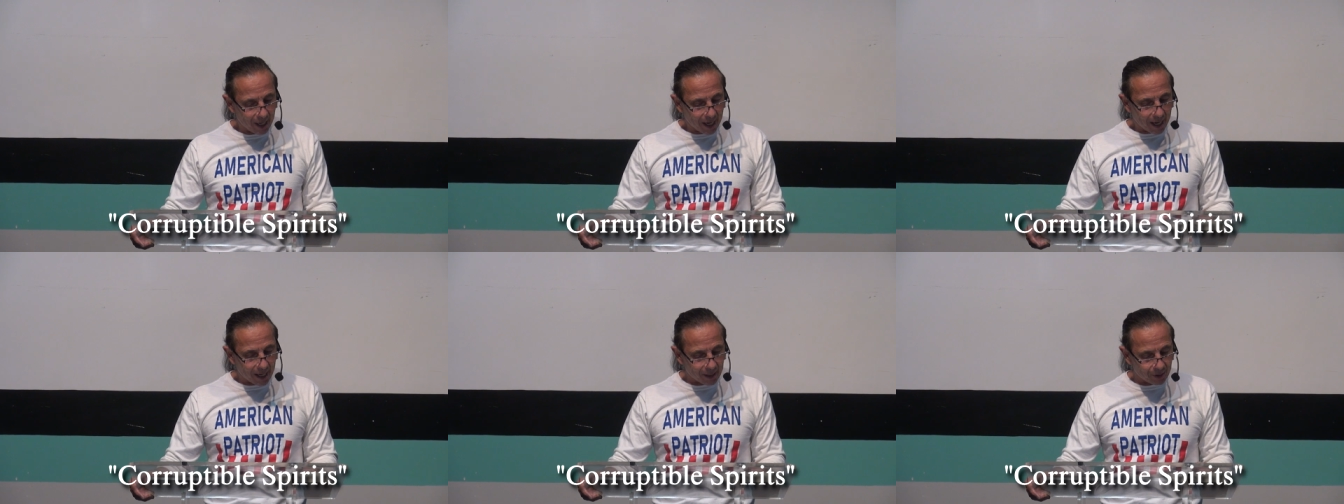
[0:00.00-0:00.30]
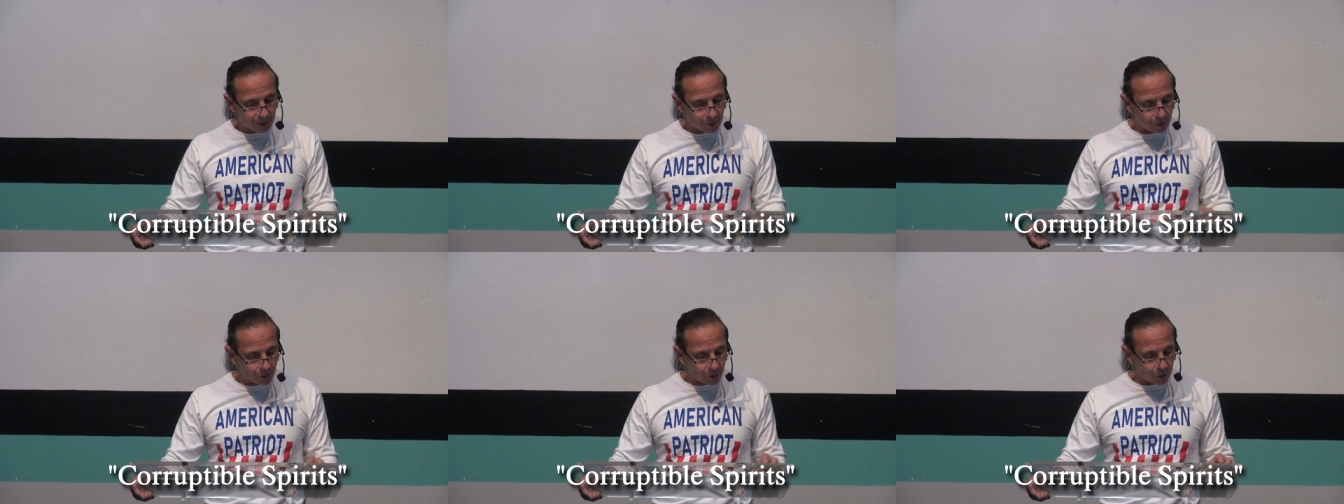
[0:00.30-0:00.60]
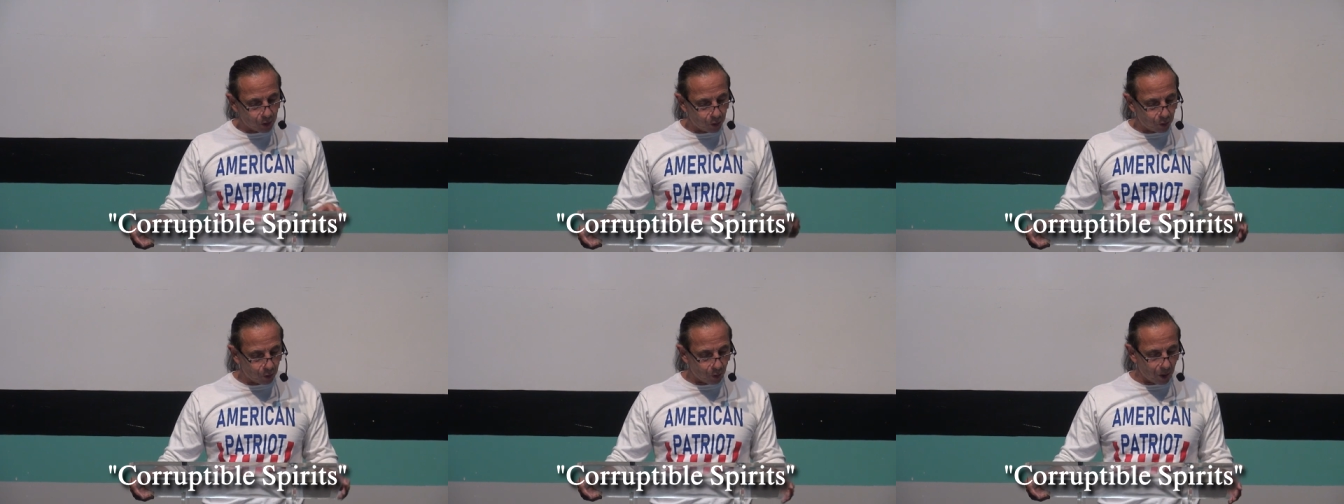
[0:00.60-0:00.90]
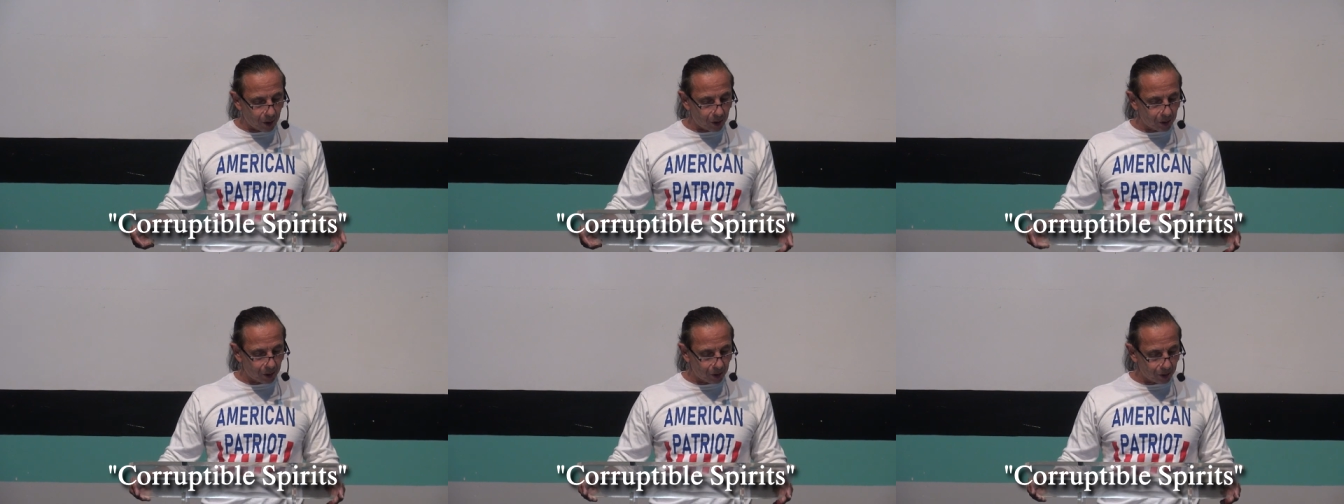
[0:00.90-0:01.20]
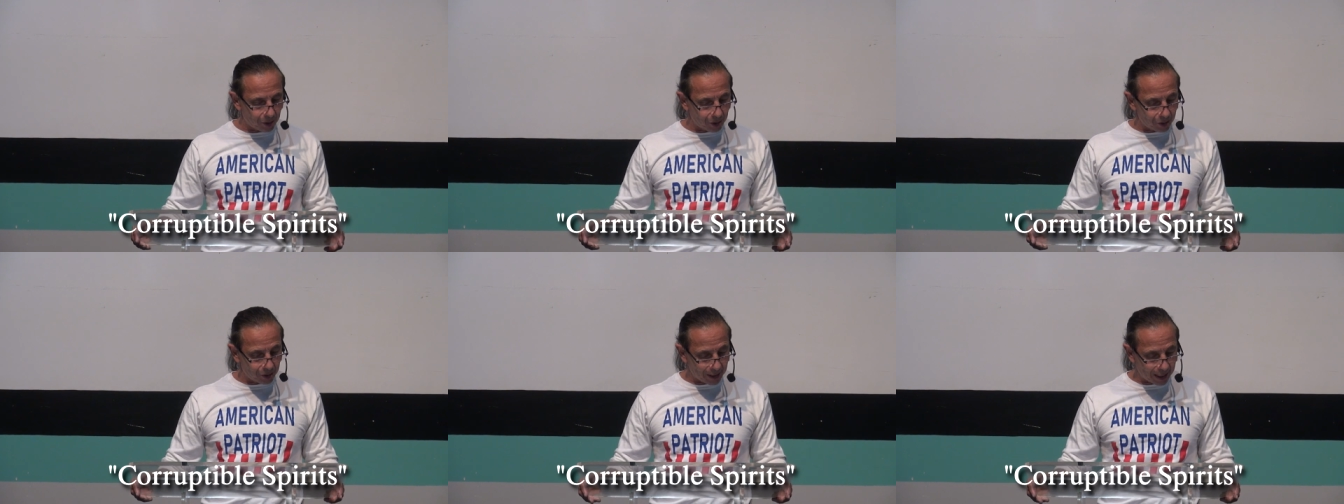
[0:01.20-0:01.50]
and their destruction
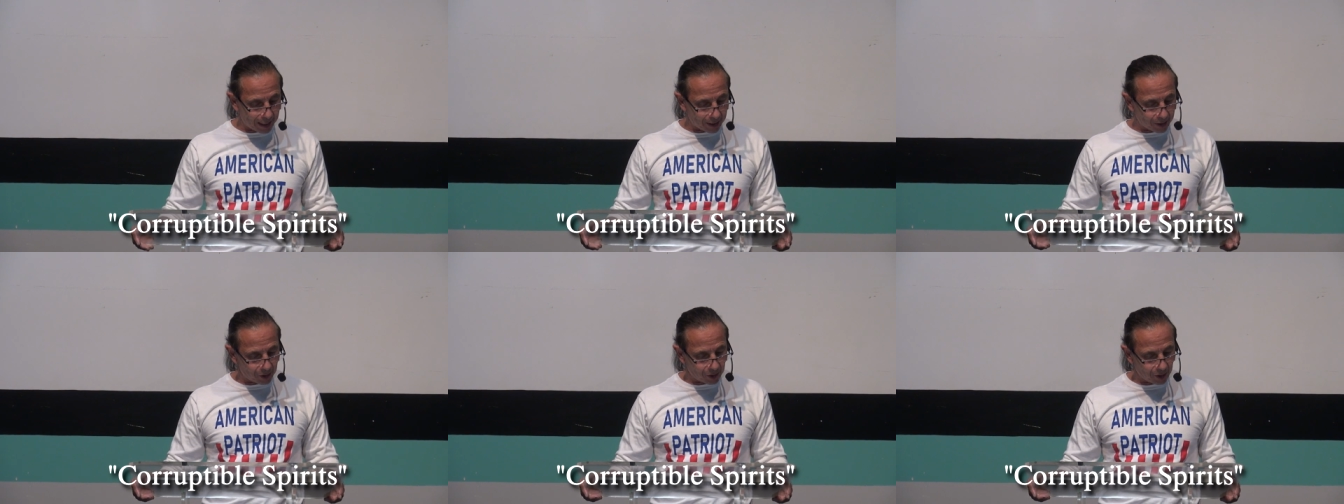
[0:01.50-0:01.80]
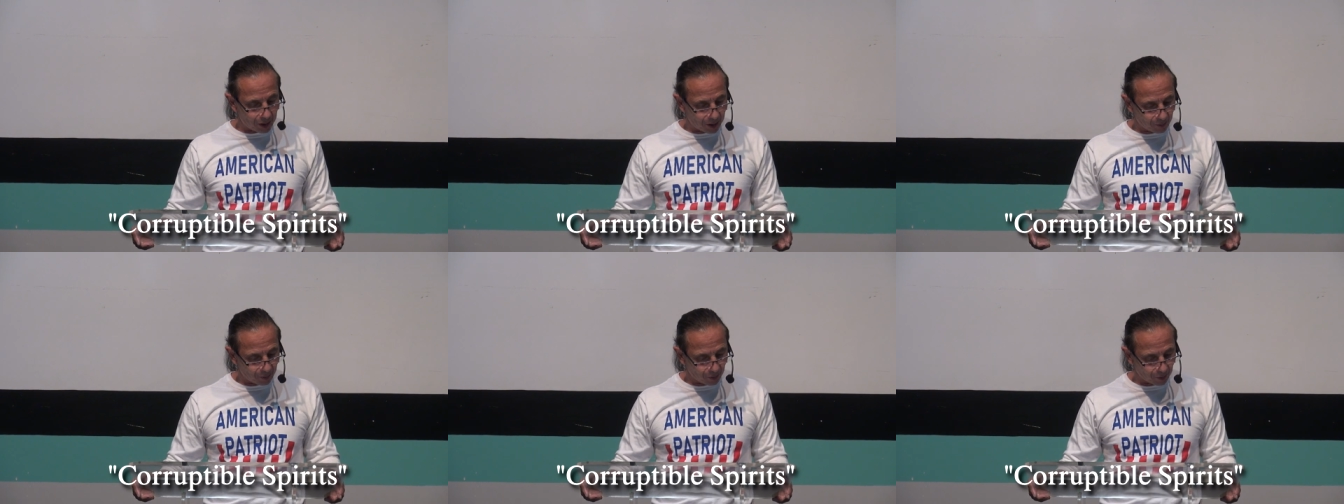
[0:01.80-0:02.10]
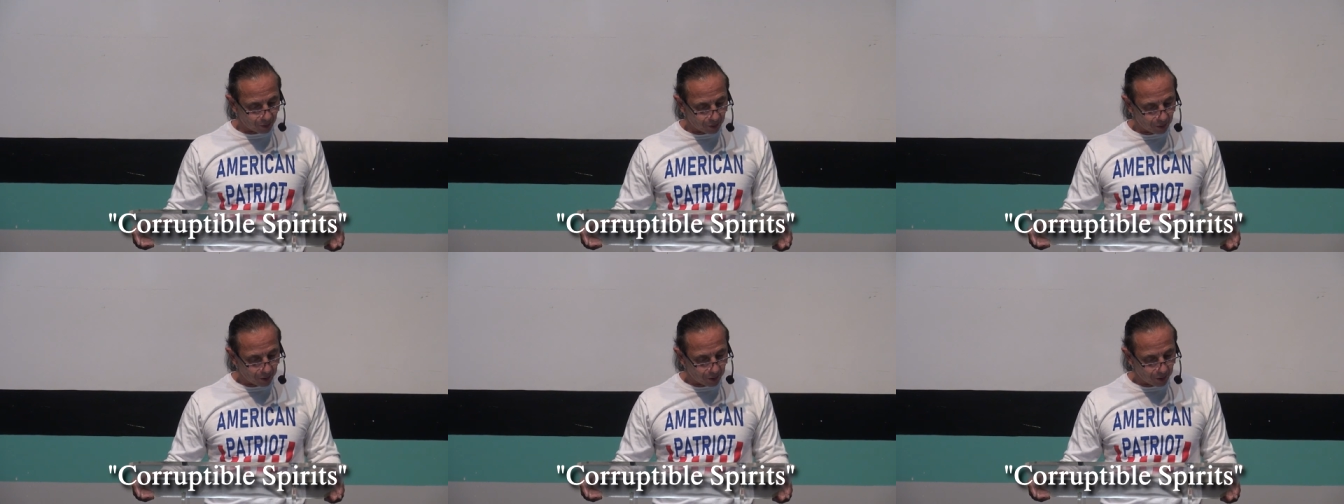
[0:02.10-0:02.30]
does not slumber.